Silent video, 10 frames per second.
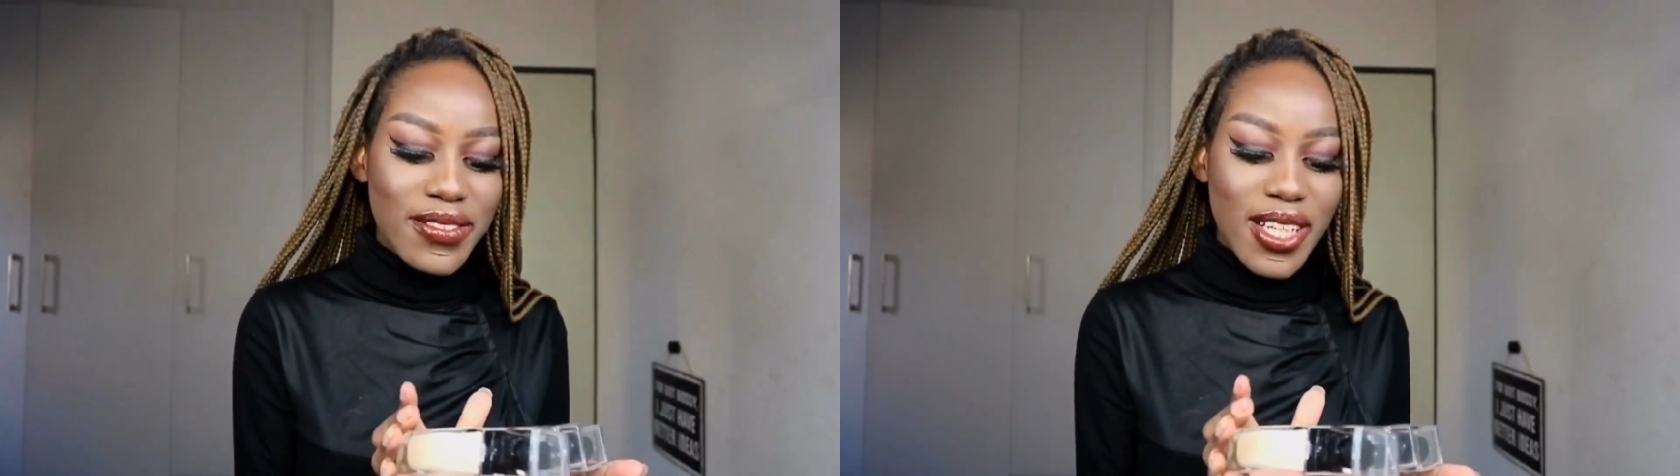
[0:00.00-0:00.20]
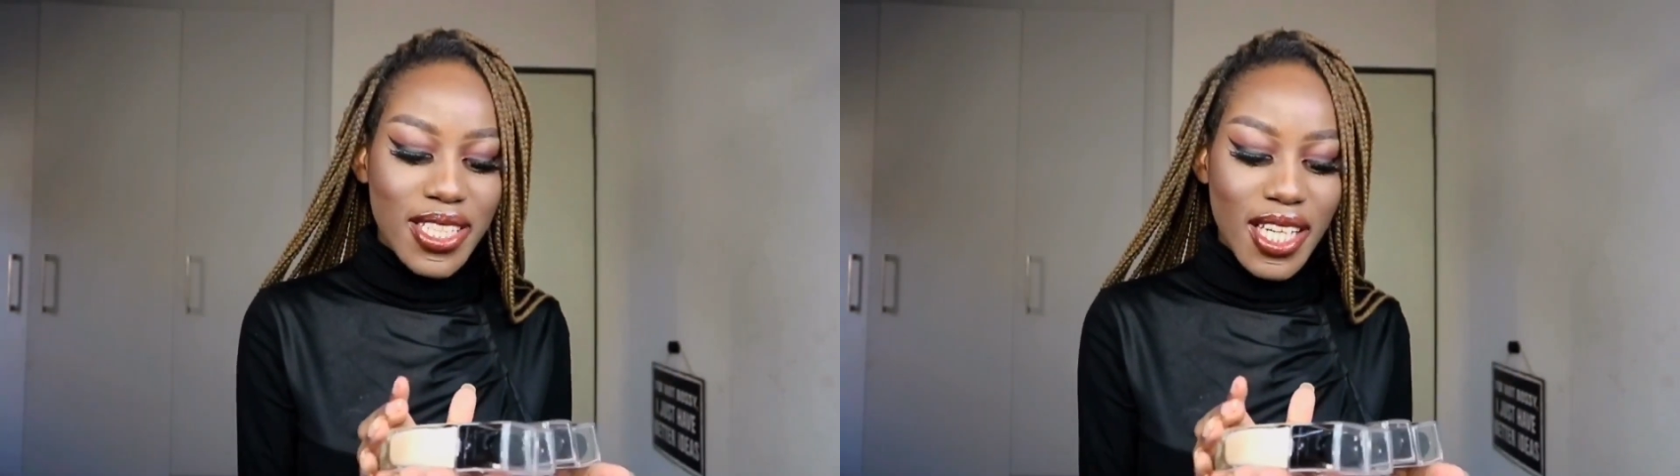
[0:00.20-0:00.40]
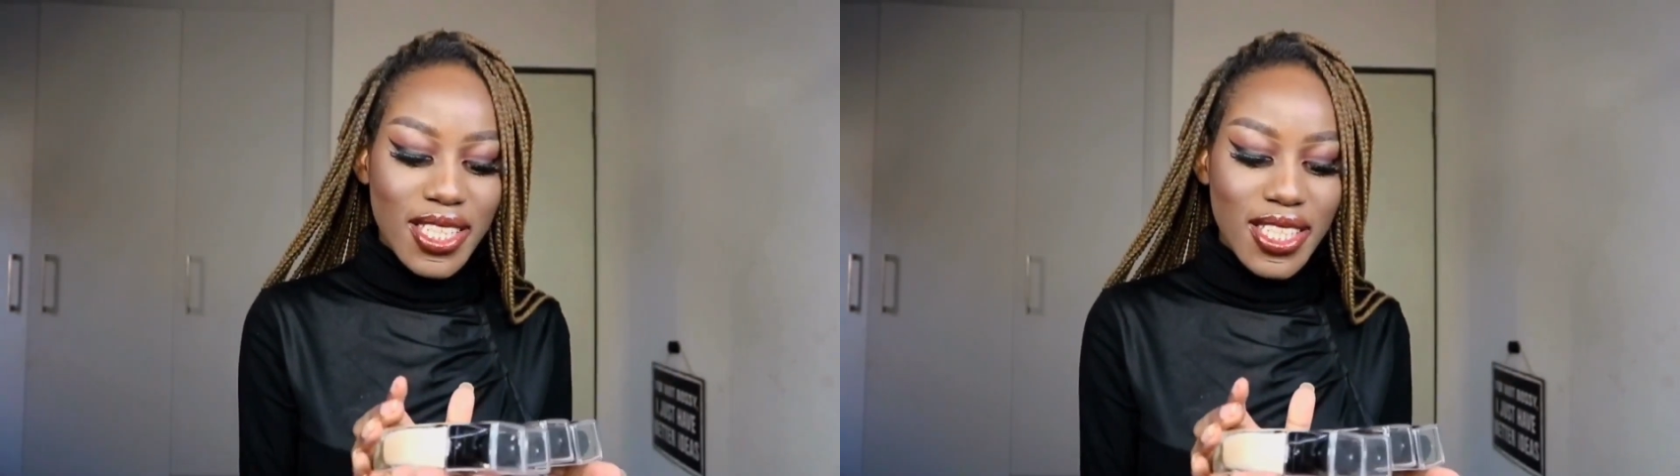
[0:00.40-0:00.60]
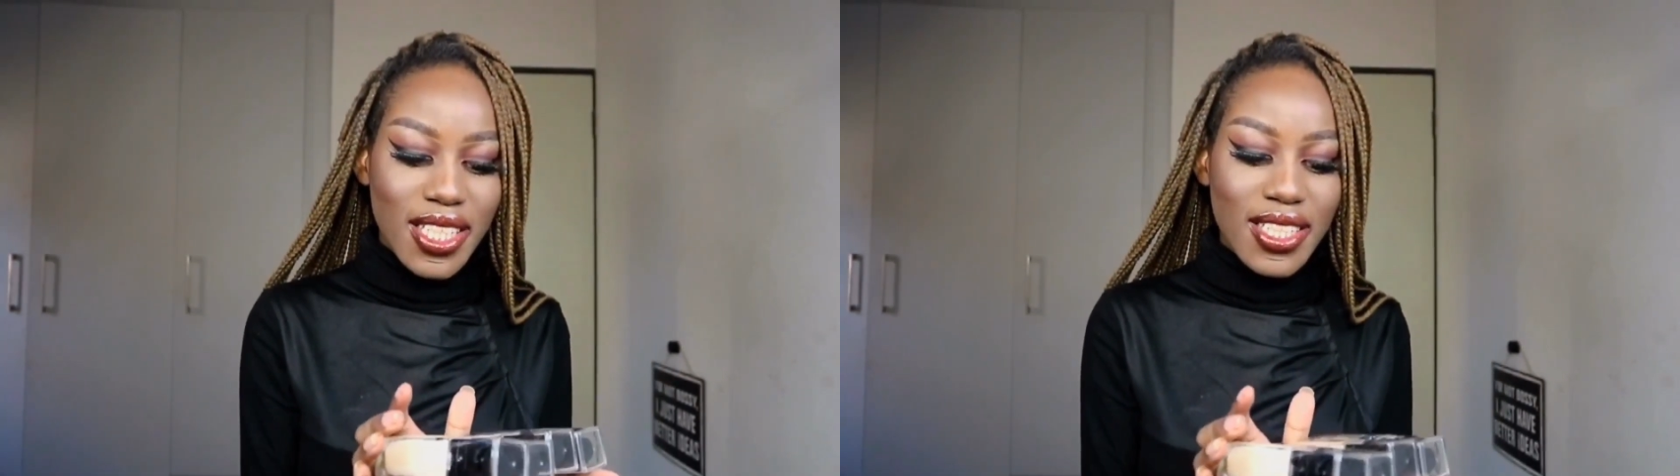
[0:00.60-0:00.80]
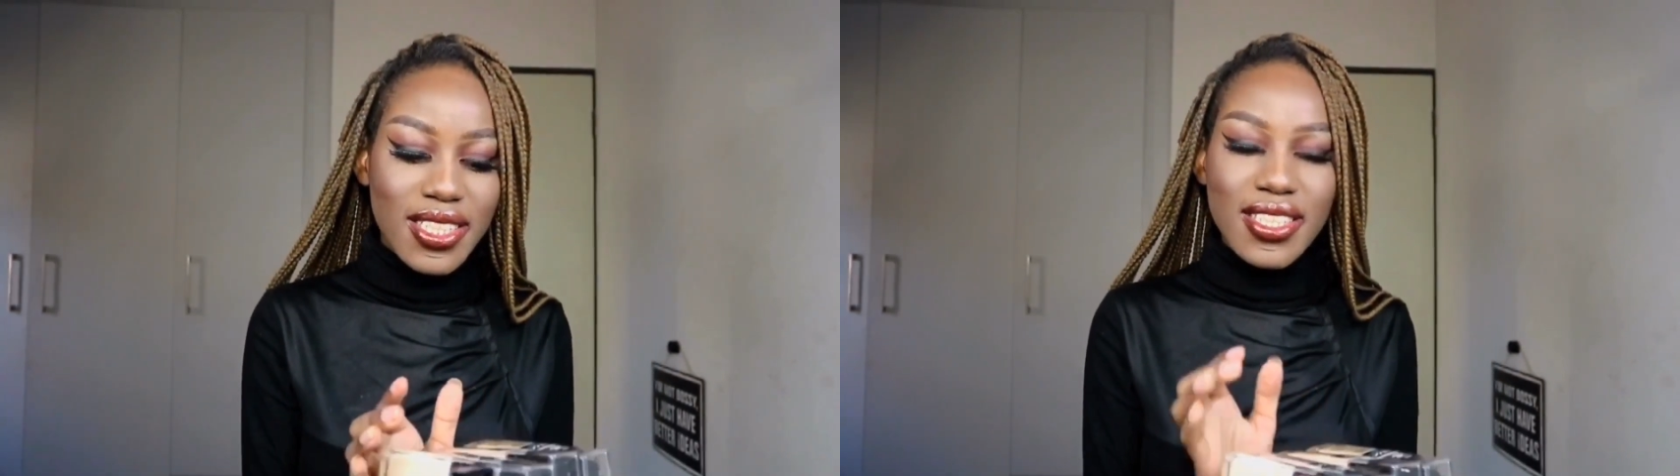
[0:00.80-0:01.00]

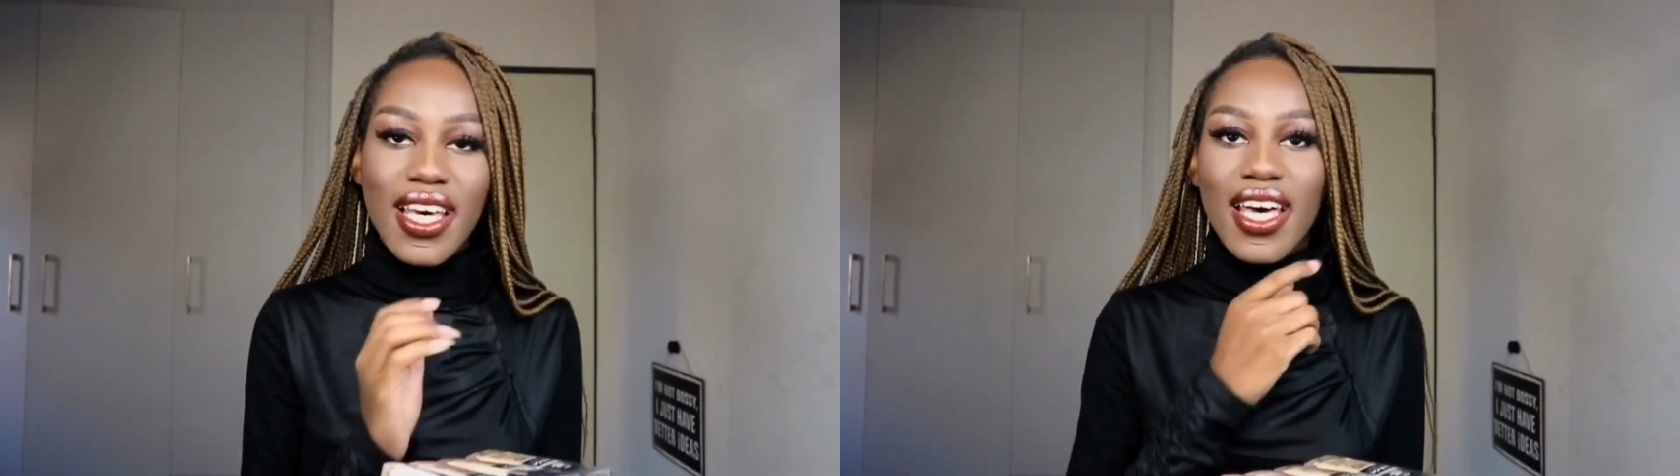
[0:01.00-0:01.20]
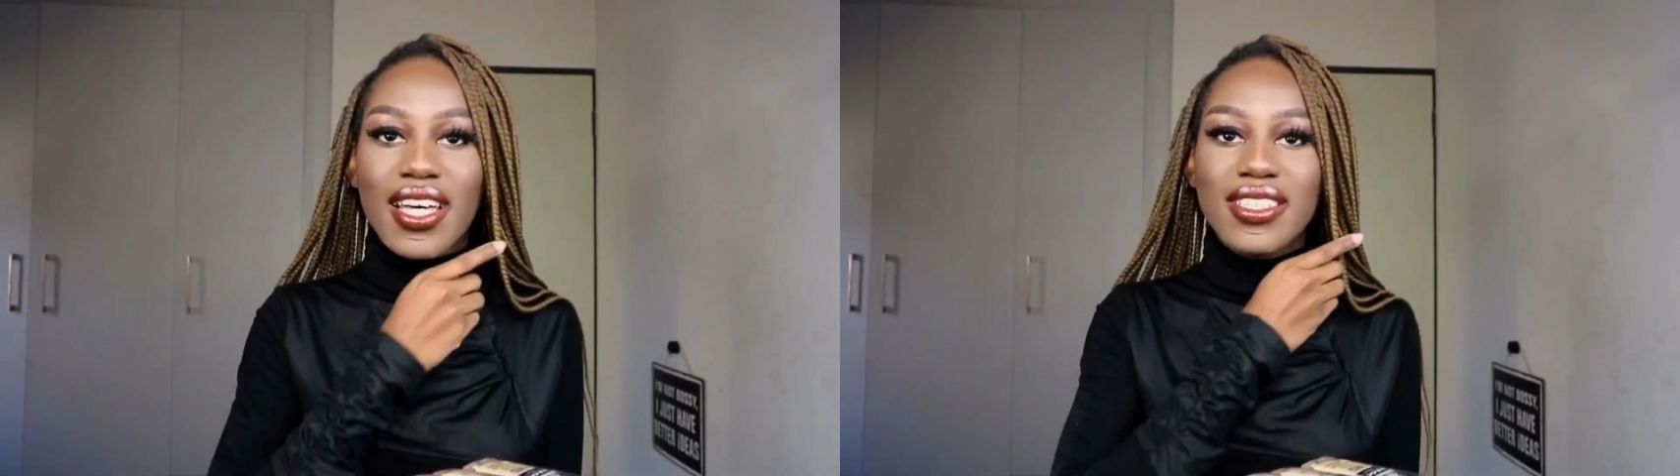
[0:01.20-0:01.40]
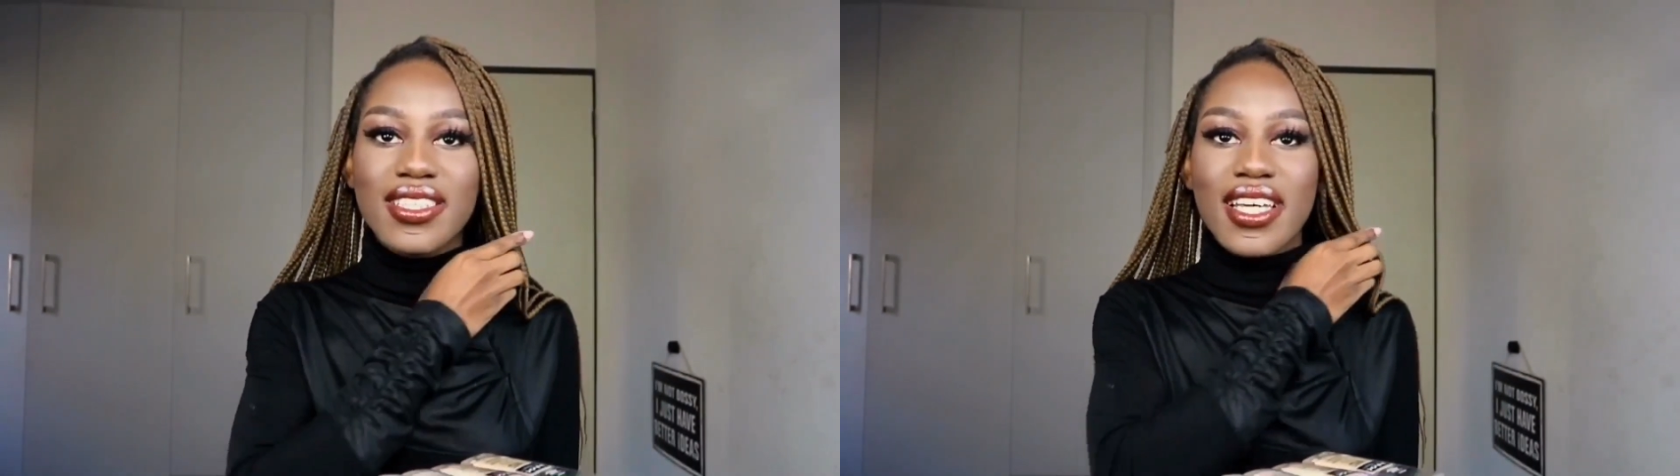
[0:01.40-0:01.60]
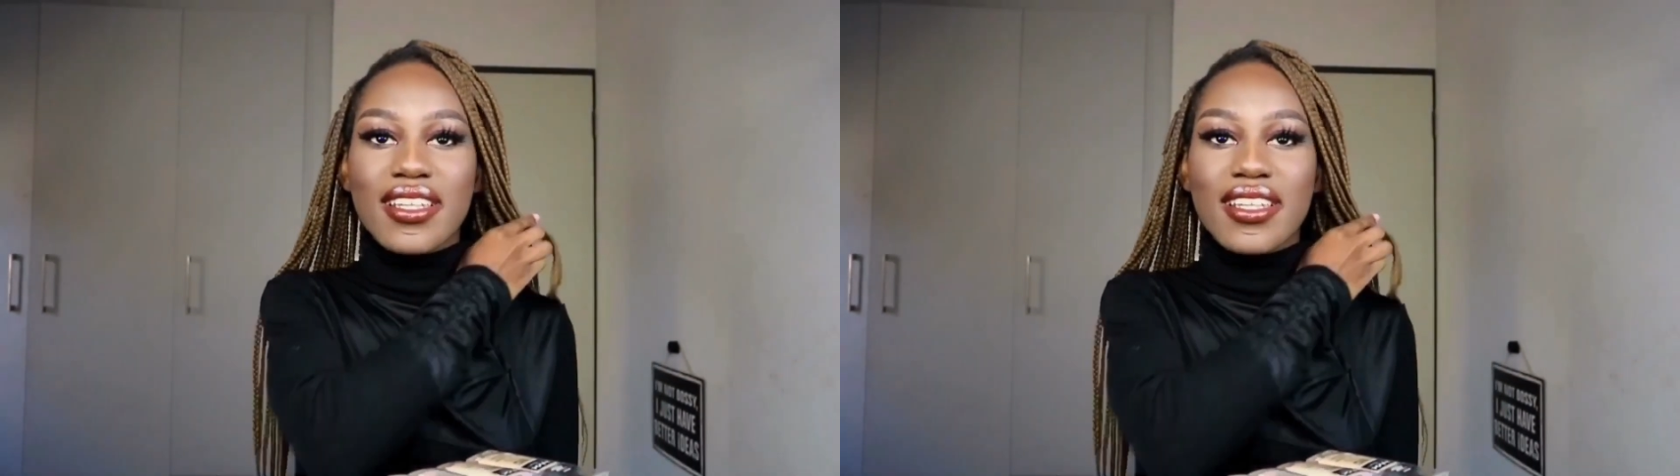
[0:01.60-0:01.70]
foundations, and